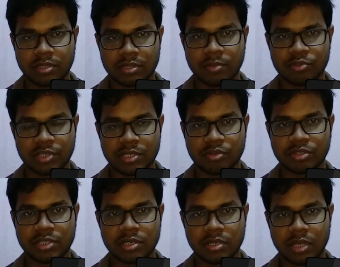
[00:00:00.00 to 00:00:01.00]
suppose this
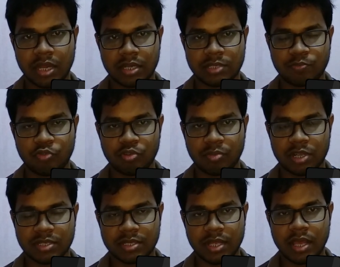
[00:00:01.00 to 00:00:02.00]
question carries 4
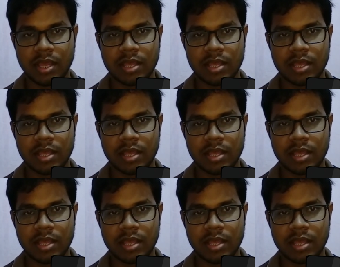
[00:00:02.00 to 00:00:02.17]
marks,